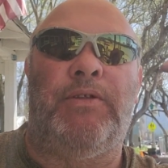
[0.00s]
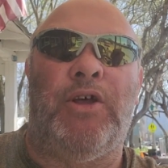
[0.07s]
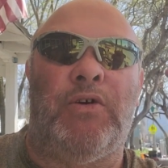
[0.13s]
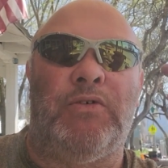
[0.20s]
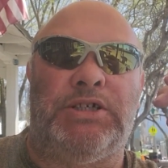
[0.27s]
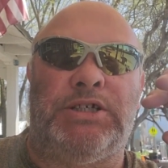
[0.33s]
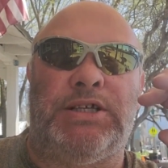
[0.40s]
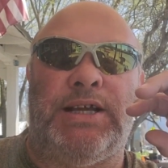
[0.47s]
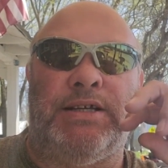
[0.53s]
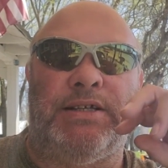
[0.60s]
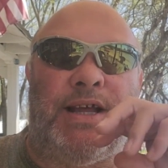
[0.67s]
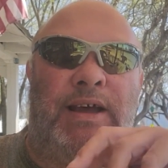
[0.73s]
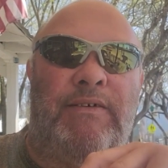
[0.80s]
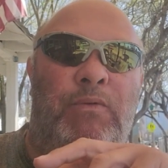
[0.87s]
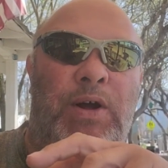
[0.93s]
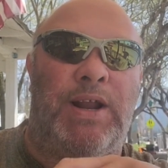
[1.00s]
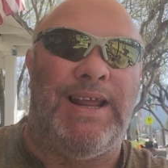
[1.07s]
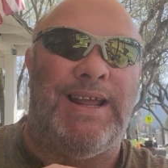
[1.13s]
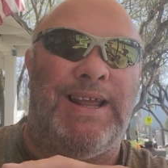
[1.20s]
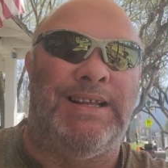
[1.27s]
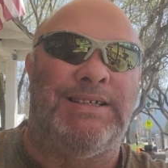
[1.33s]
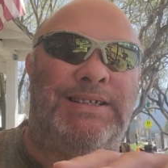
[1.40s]
Those things have
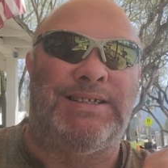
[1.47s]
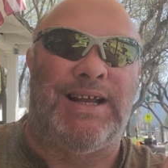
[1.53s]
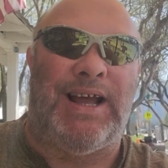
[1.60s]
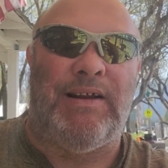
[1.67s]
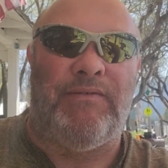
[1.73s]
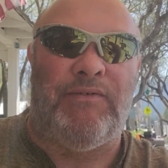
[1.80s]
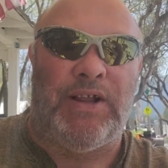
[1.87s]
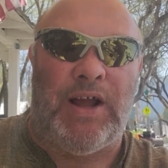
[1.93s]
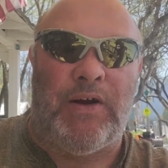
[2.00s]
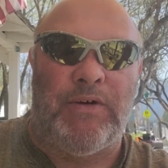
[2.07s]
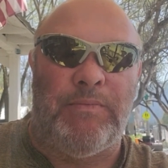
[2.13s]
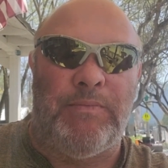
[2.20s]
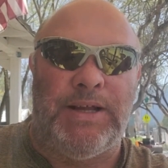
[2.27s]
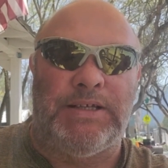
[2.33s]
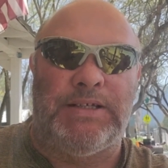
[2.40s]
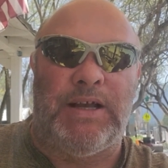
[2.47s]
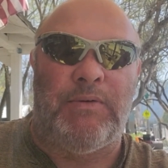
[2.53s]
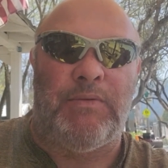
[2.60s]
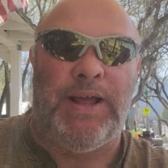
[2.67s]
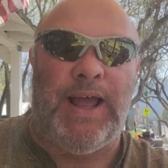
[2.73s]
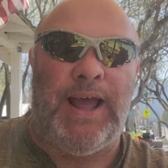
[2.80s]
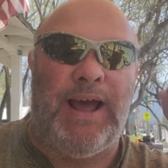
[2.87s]
went inside flower beds that
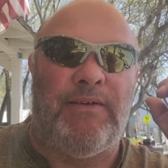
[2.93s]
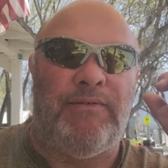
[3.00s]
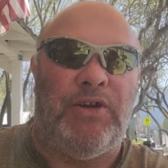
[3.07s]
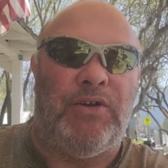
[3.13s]
we have.